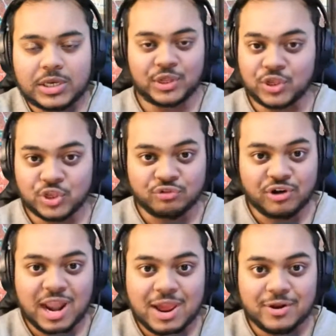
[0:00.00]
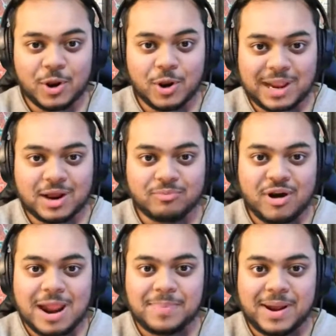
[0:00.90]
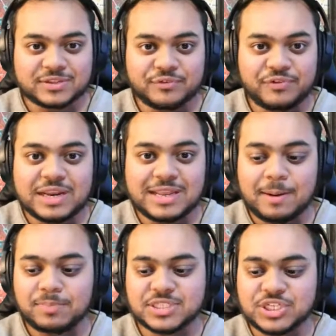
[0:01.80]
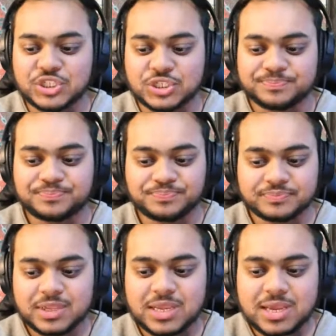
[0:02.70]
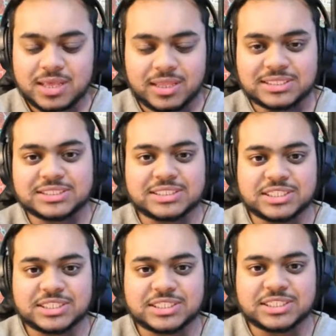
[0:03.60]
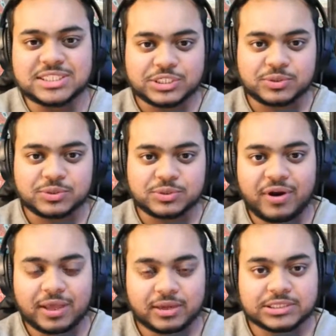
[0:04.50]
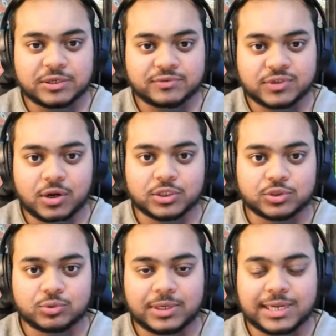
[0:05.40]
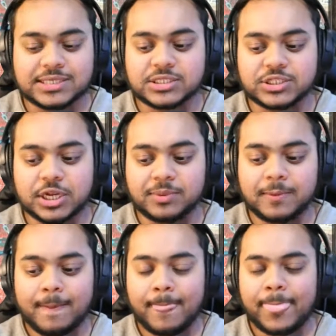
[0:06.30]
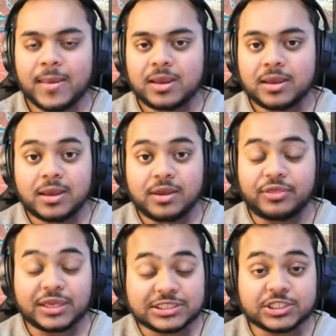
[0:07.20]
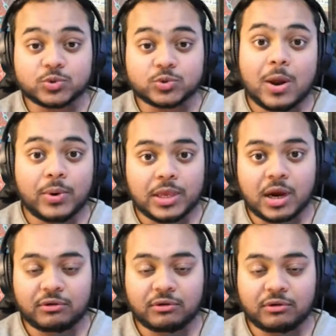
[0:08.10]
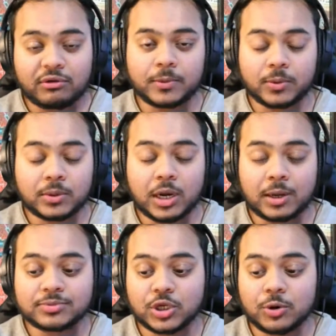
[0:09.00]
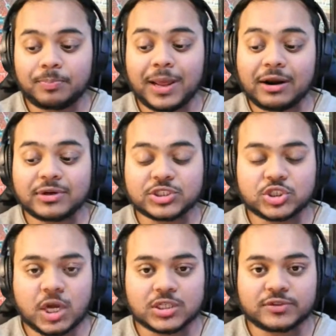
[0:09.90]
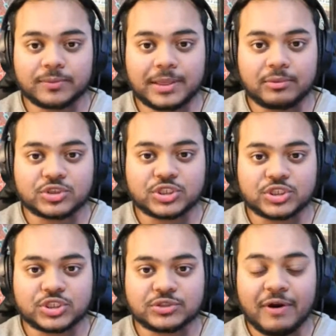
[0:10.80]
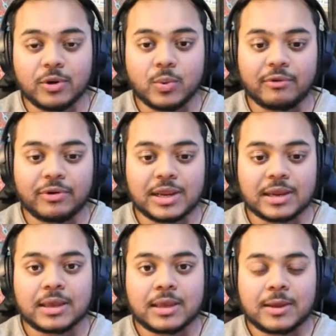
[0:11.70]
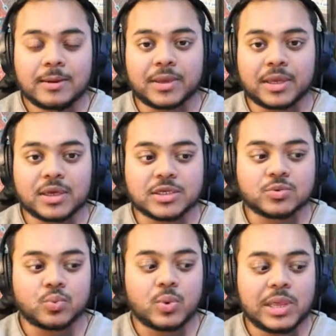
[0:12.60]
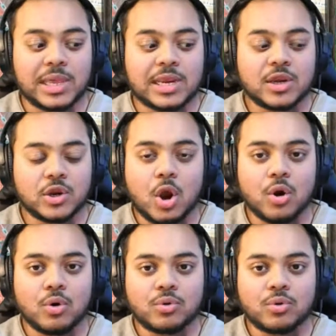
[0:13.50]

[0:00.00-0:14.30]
you rely on your backup right back to fill in that position. This is the situation we find ourselves at Arsenal, ladies and gentlemen. This is where we are as a football club. So Bellerin starts for me, which is very worrying because we know